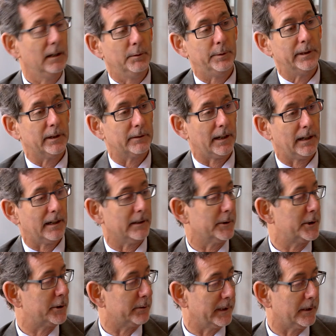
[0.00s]
We don't hire
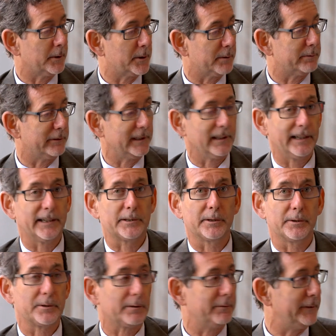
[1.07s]
stringers or
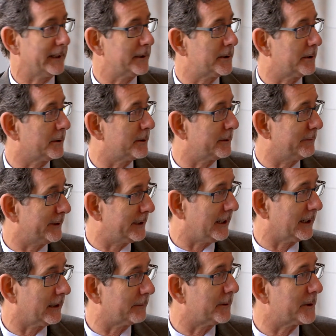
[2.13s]
freelancers or fixers or
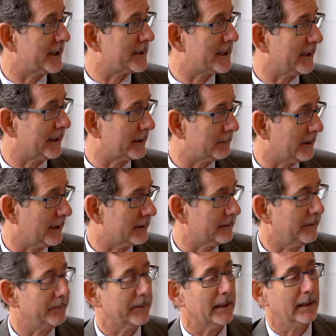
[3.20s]
photographers inside Iran.
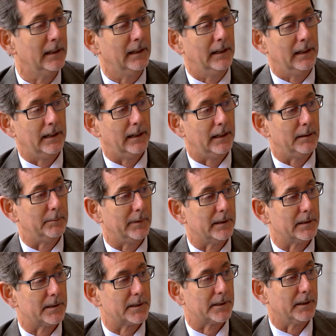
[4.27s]

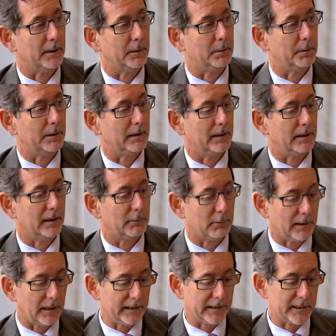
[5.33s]
So
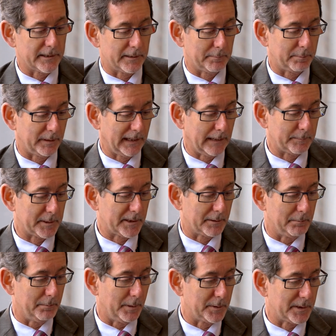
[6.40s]
Iran is perhaps the
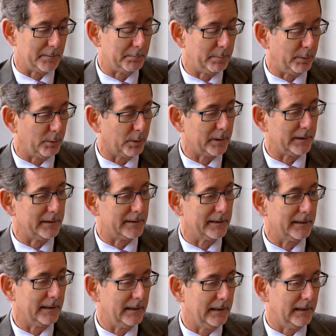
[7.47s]
most important
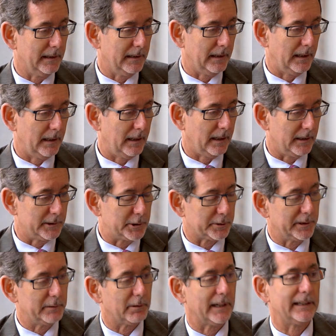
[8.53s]

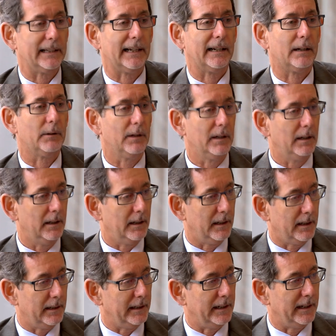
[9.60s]
country right now
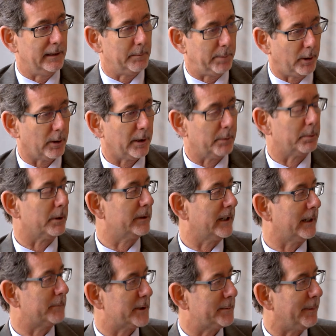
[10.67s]
in the part of the world that
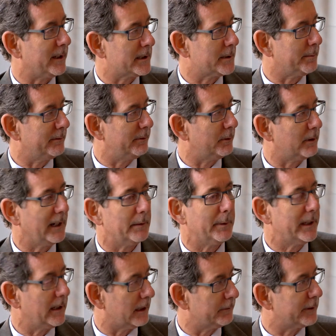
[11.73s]
I'm responsible for, and we
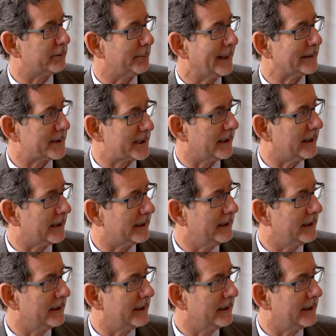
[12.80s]
cover it from outside.